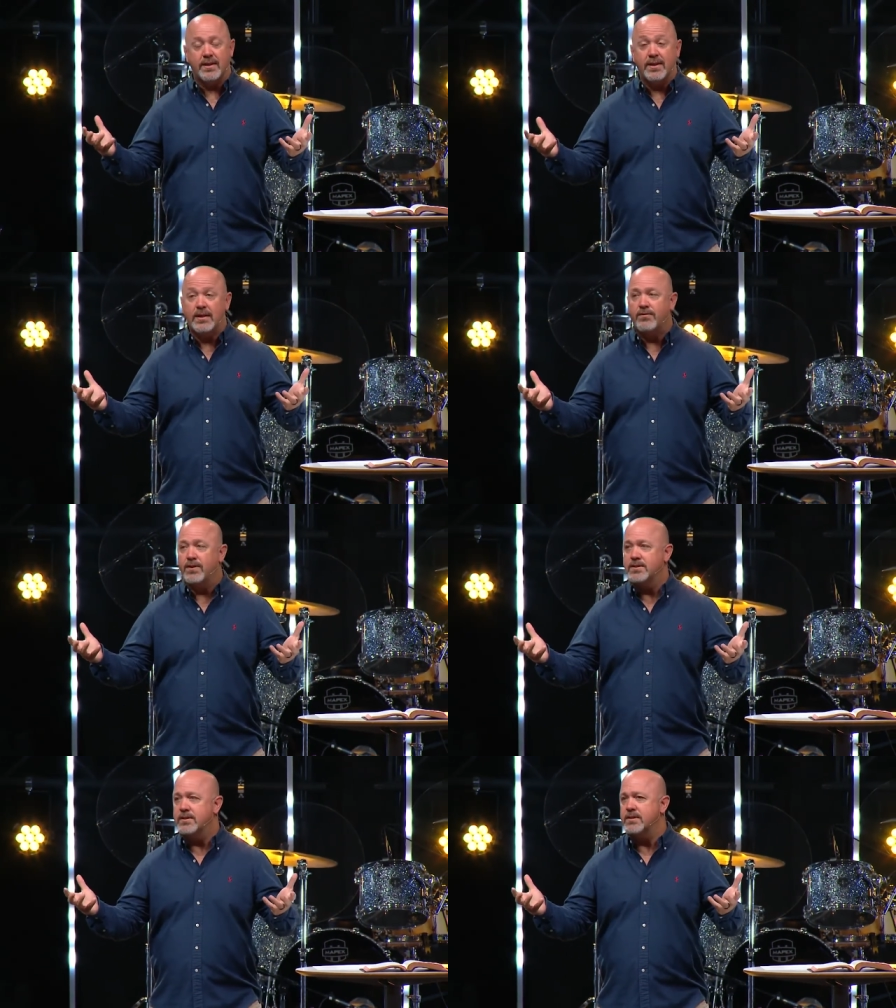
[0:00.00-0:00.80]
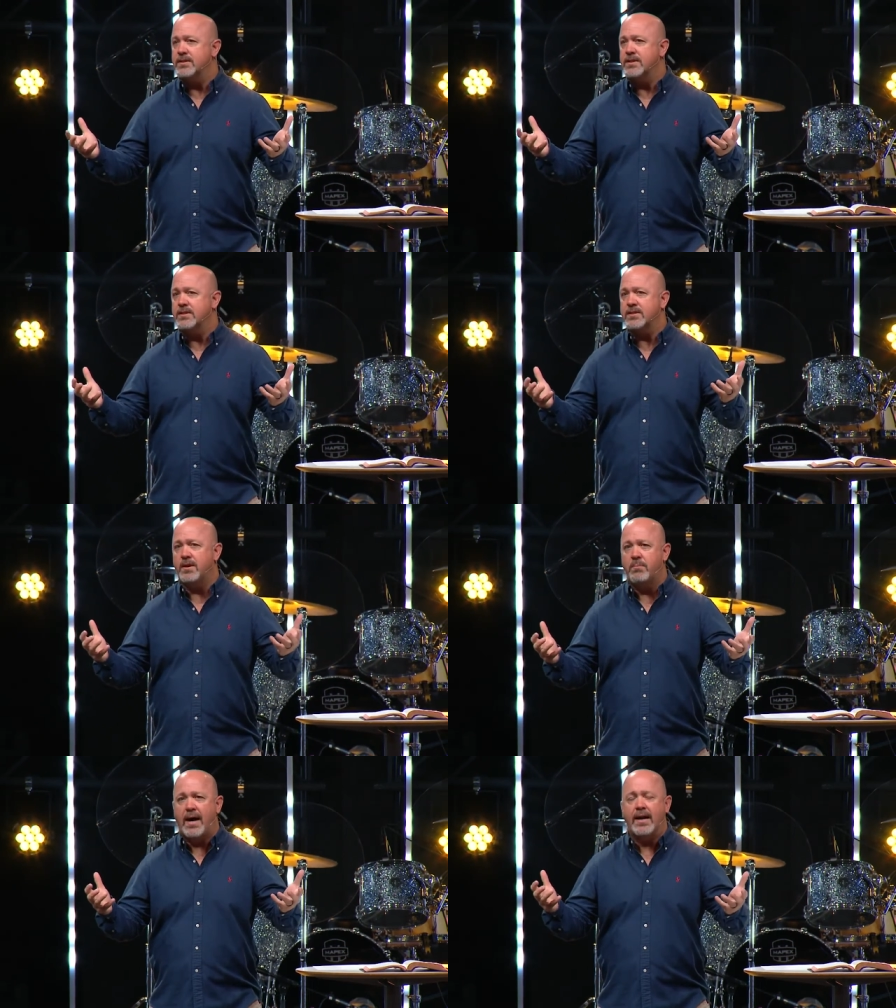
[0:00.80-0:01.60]
The difference is just
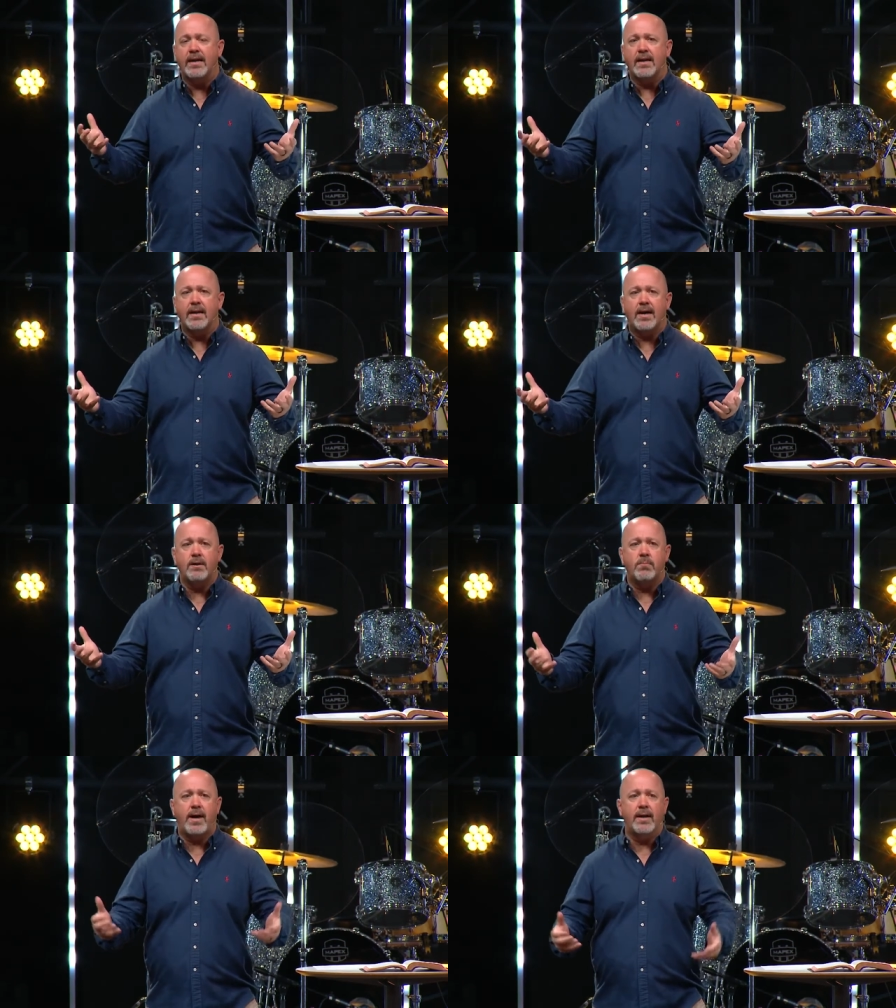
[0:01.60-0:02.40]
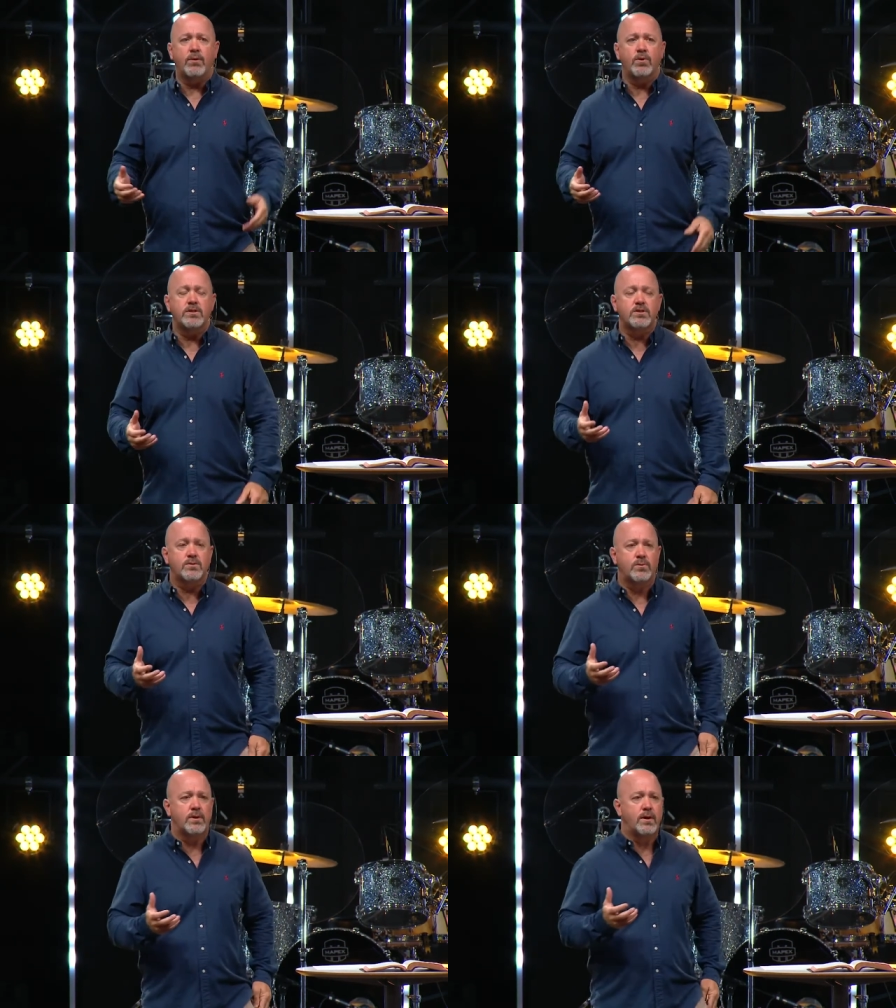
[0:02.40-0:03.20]
abiding and not abiding. What does the
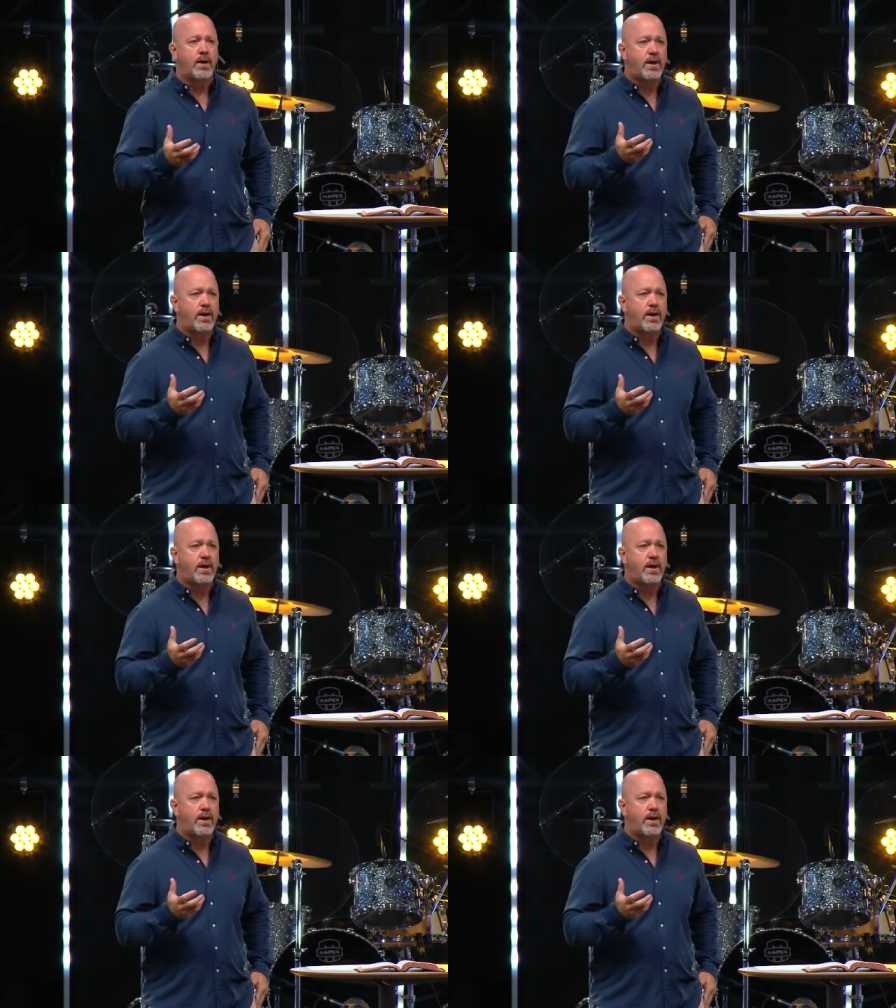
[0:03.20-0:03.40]
word